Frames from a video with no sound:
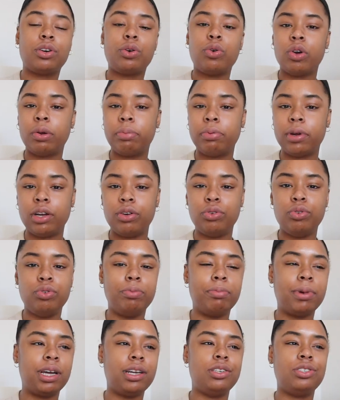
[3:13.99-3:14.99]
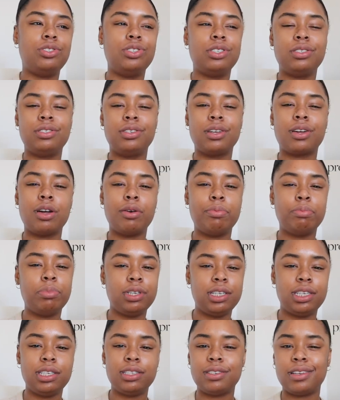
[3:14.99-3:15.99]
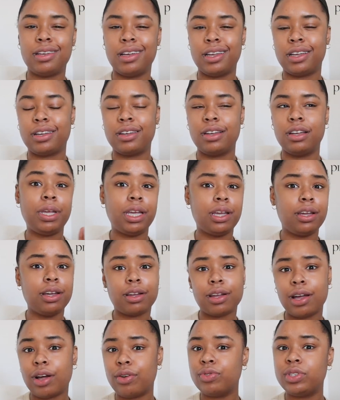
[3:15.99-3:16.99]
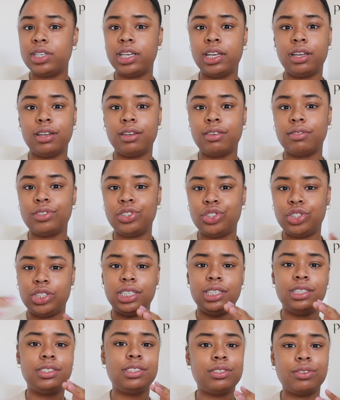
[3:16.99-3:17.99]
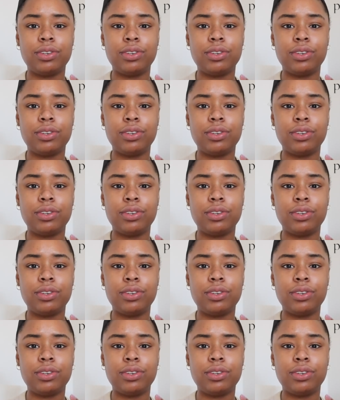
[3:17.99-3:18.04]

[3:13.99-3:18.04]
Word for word: to corporate, who manages the company's like big accounting sheets.